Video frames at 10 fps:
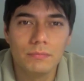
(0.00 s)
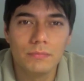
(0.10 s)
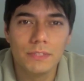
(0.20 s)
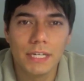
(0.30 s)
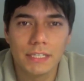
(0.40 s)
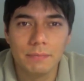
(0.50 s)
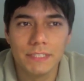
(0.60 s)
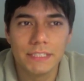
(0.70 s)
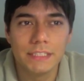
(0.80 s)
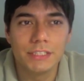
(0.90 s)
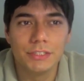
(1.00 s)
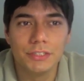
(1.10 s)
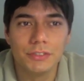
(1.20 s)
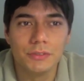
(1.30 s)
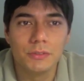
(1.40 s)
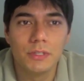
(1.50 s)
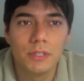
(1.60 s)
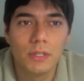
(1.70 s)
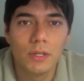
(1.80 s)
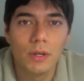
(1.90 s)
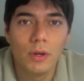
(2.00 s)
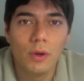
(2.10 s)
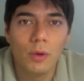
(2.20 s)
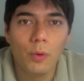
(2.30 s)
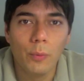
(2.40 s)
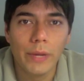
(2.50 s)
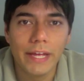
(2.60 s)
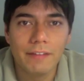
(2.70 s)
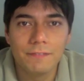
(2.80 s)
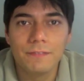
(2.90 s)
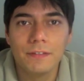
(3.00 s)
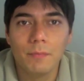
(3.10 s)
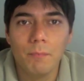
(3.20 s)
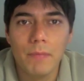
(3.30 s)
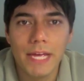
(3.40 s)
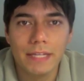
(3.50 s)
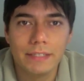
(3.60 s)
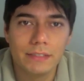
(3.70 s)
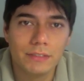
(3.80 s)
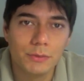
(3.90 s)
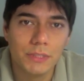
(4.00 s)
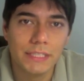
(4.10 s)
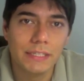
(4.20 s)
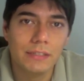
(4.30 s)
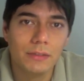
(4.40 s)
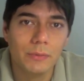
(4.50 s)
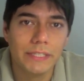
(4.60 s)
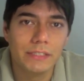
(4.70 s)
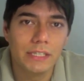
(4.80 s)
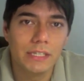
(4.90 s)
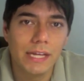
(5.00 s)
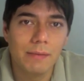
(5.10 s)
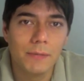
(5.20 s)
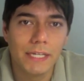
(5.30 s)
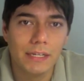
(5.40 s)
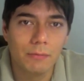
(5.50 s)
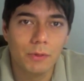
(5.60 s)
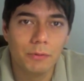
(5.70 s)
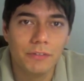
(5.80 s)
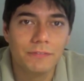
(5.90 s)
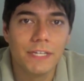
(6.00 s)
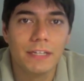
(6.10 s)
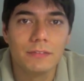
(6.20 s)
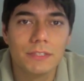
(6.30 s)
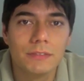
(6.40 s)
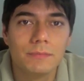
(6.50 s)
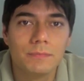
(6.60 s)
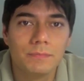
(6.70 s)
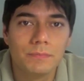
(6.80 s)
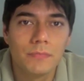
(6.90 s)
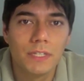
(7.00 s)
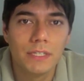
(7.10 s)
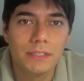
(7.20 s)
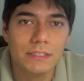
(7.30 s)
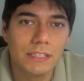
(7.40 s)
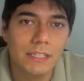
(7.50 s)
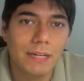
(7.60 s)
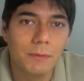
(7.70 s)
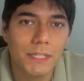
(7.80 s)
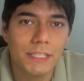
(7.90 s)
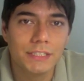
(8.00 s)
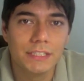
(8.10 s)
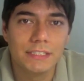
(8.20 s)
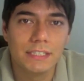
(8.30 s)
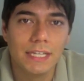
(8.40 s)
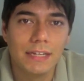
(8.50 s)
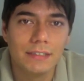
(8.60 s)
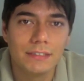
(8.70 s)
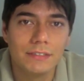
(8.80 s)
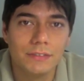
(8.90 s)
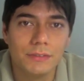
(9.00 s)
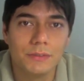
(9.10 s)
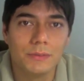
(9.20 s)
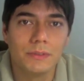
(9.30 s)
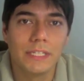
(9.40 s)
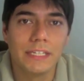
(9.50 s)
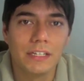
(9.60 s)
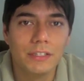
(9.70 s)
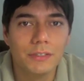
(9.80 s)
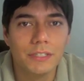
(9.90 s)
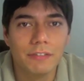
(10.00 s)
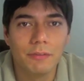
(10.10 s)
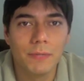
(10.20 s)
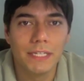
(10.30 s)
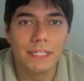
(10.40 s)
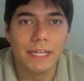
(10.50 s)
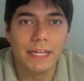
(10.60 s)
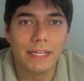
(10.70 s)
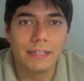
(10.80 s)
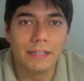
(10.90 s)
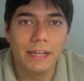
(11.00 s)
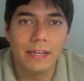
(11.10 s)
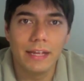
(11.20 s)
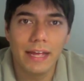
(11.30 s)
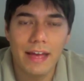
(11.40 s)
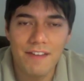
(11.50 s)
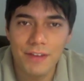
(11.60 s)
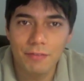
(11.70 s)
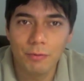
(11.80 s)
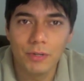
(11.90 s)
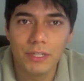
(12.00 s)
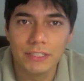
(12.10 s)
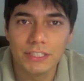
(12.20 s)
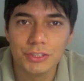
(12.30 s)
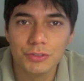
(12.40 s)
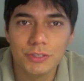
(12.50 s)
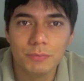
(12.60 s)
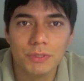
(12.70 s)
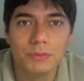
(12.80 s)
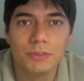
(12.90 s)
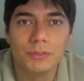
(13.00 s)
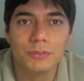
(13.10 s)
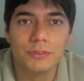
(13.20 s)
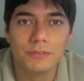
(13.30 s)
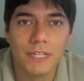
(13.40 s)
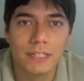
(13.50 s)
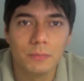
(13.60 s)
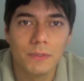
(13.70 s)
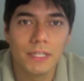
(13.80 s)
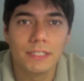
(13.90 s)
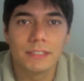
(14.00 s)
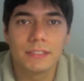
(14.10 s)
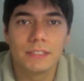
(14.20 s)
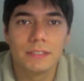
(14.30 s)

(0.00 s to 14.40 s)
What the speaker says: documentation due, we have met toward the end of the week to collaborate on what we have found. This collaboration has allowed us to include everybody and have everyone contribute to the final product.